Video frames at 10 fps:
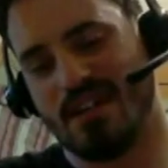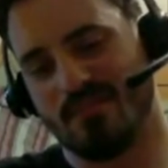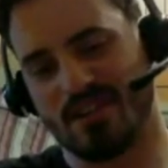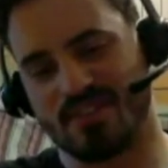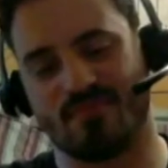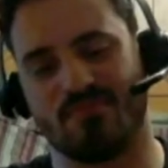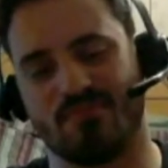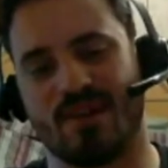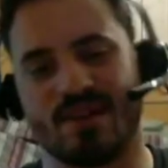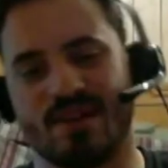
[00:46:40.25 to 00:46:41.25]
Place some
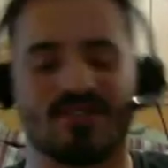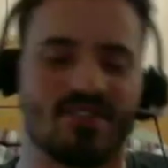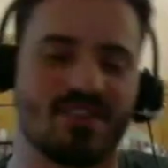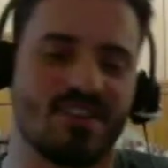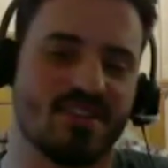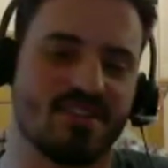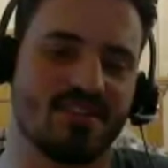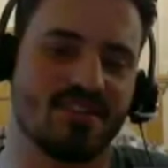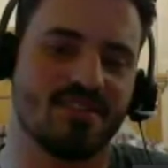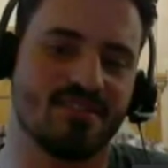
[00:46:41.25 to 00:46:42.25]
plants on
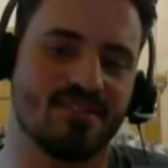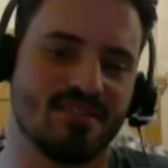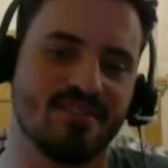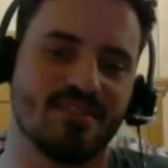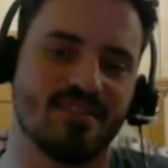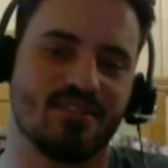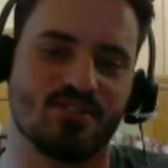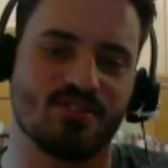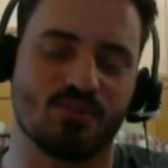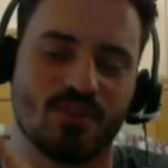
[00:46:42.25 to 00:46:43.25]
the
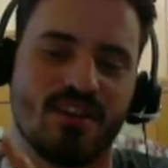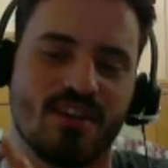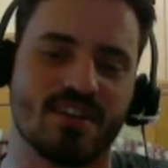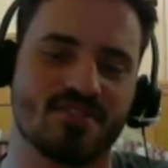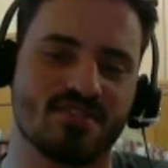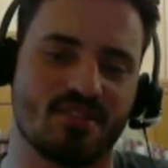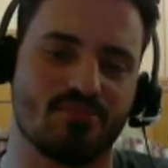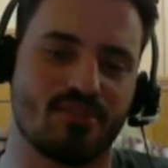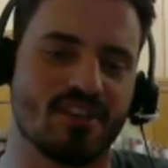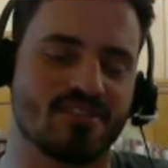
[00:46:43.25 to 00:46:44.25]
shoreline, start
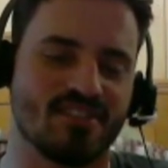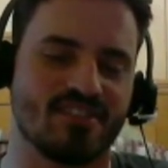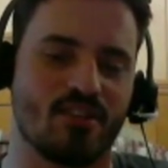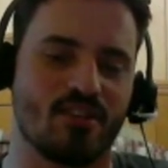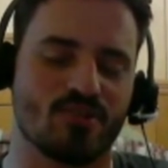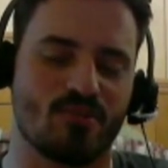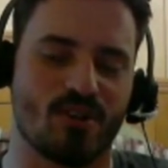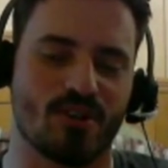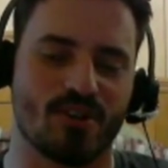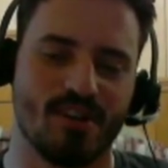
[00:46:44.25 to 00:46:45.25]
processing ocean water.